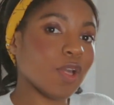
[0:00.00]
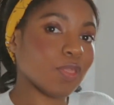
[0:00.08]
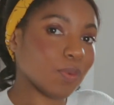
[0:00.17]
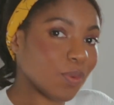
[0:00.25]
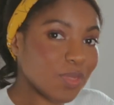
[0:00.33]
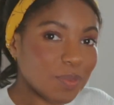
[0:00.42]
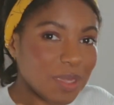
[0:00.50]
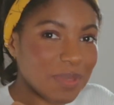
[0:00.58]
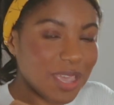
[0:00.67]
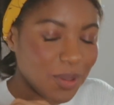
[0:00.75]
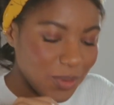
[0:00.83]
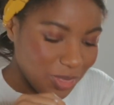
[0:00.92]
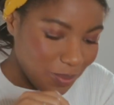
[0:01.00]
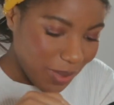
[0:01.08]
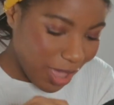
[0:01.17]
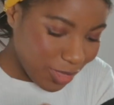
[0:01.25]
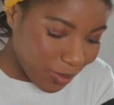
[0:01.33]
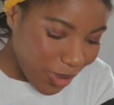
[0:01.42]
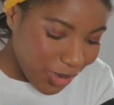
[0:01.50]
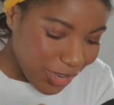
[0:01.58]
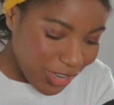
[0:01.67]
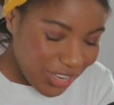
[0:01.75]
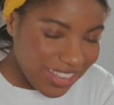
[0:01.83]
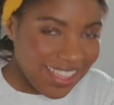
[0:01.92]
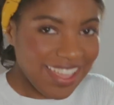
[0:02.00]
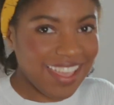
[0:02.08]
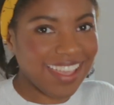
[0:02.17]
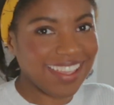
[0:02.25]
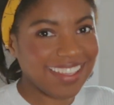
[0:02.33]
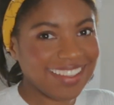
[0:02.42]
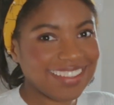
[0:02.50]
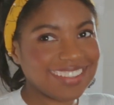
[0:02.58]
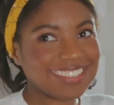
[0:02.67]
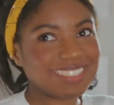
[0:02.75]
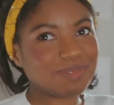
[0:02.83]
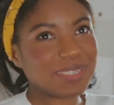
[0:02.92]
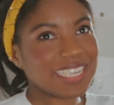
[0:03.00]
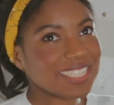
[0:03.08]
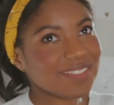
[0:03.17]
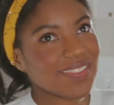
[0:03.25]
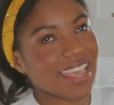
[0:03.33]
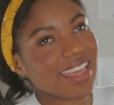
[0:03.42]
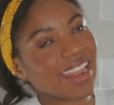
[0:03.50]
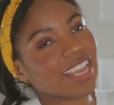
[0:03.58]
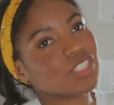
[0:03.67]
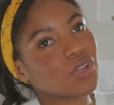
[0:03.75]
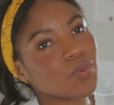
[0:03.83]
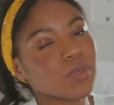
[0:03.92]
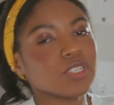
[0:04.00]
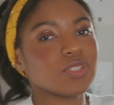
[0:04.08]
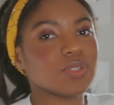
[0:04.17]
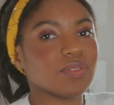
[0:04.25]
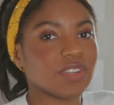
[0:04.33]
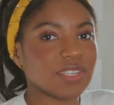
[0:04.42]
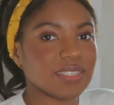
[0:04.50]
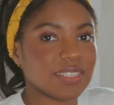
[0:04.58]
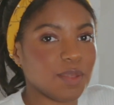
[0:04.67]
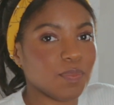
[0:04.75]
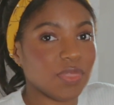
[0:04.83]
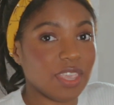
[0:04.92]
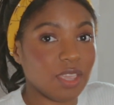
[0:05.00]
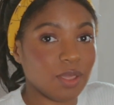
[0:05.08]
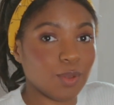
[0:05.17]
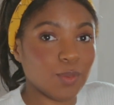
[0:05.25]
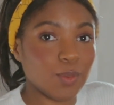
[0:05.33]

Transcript: thrown the baby out with the bathwater. And because of that, I don't want to do the very same thing